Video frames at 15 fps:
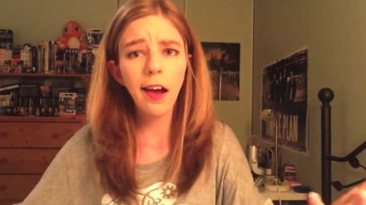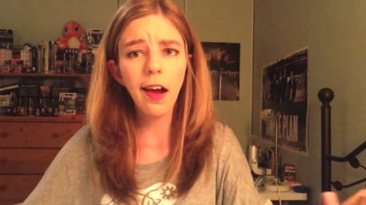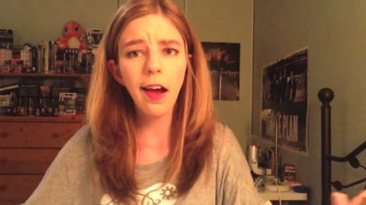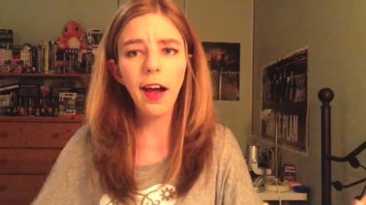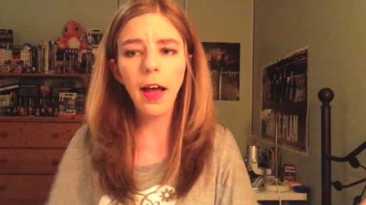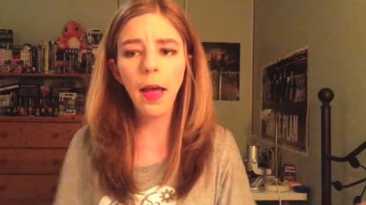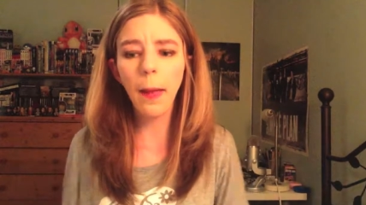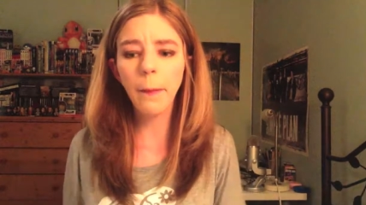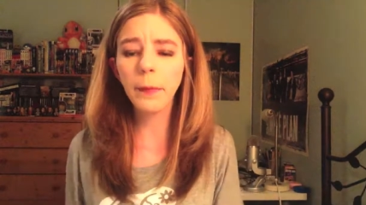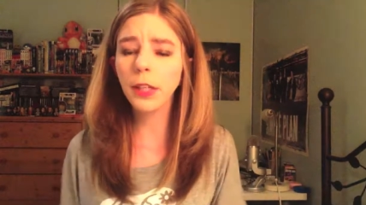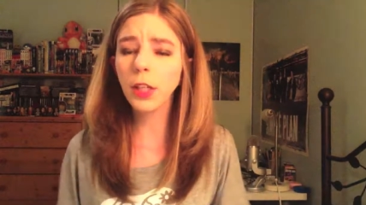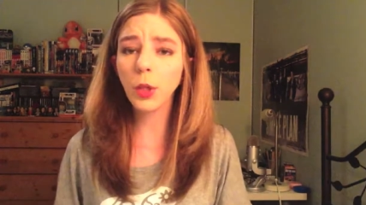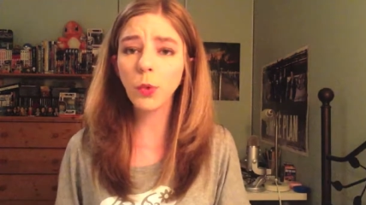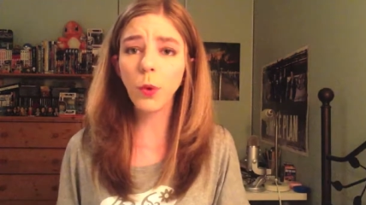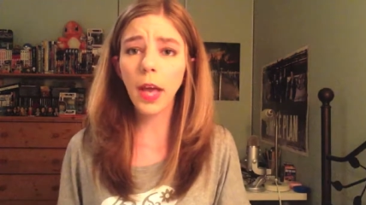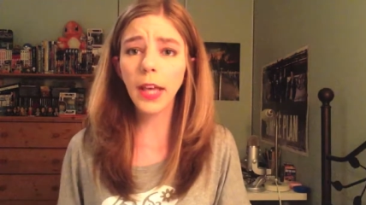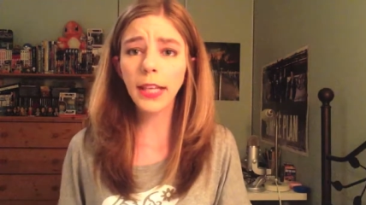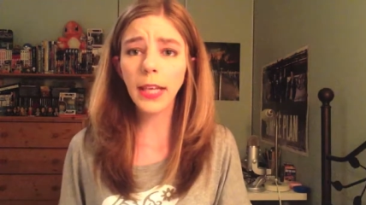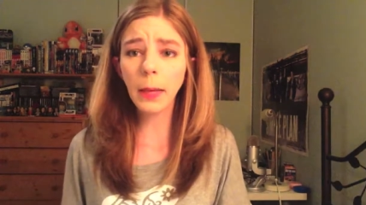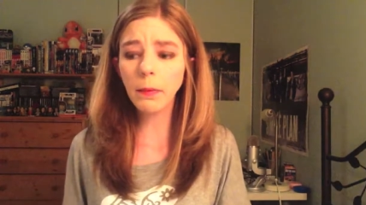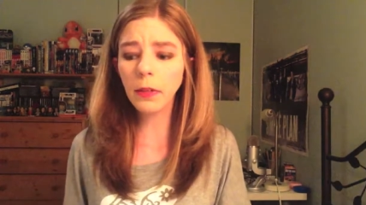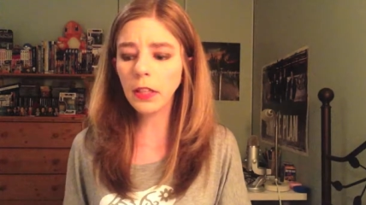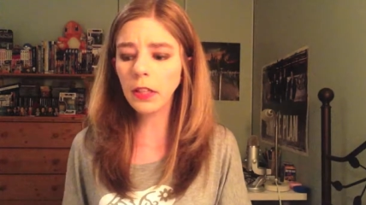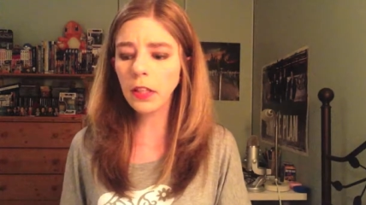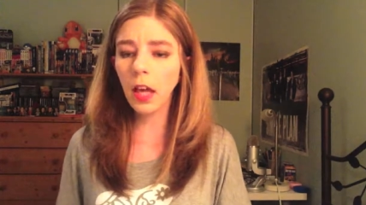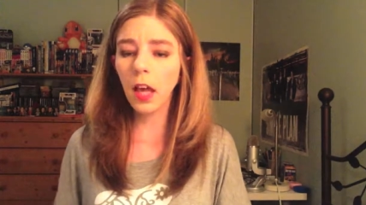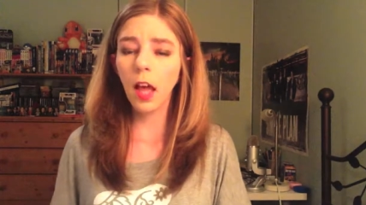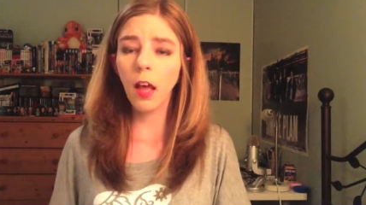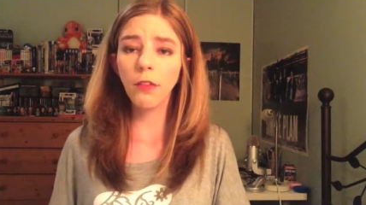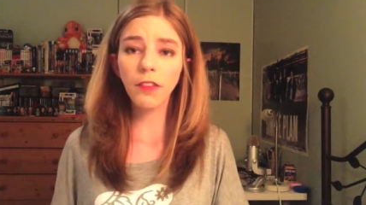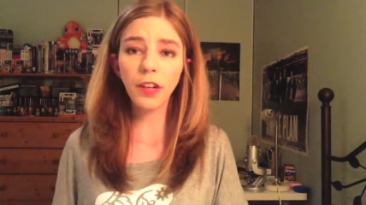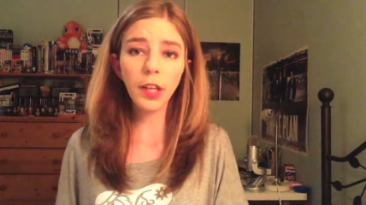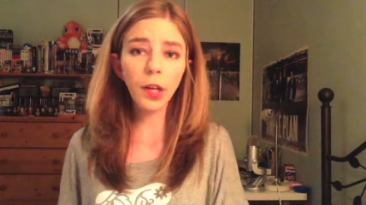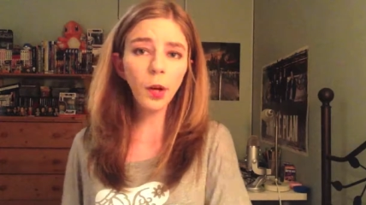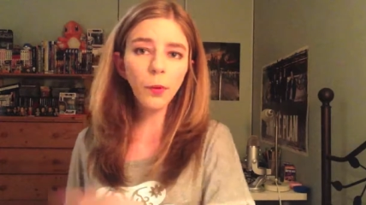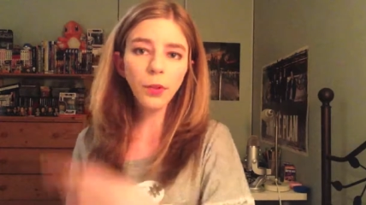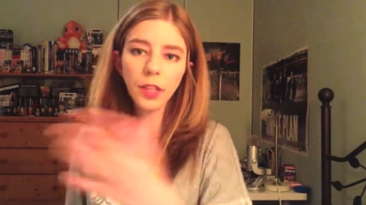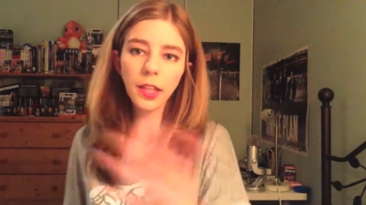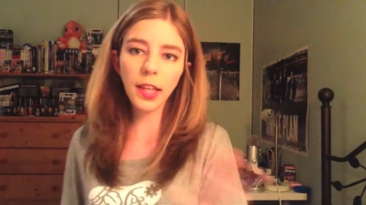uh, my new gaming video, which